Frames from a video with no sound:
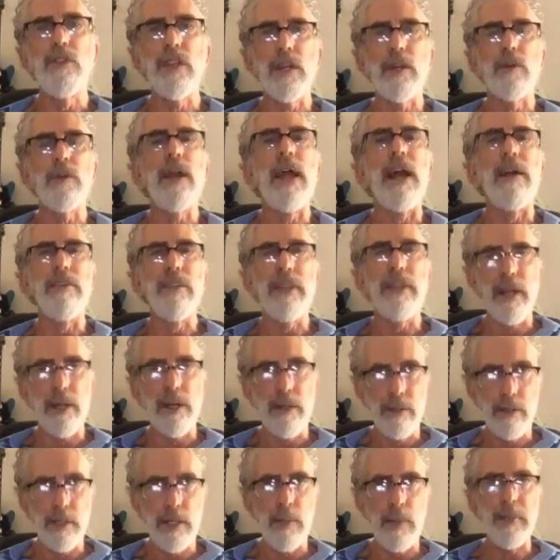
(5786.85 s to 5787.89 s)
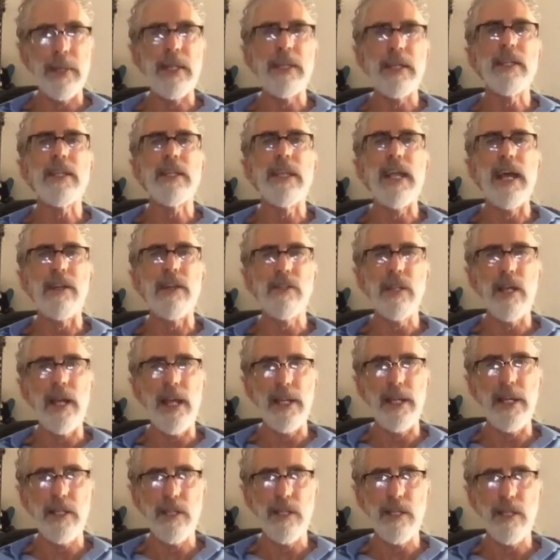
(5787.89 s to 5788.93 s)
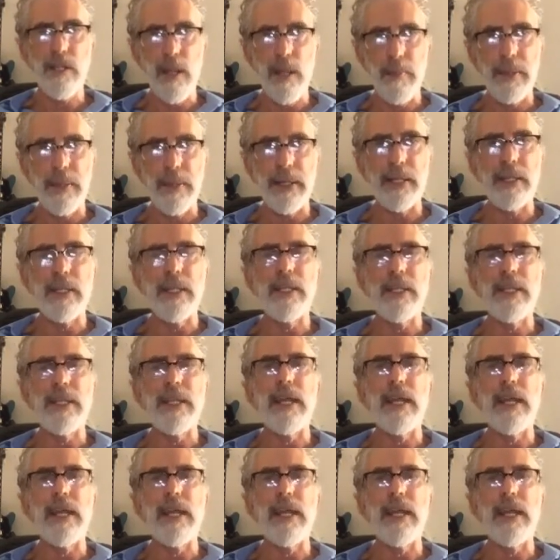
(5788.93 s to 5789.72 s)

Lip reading: it around. There, stepping it to the outside, stepping it to the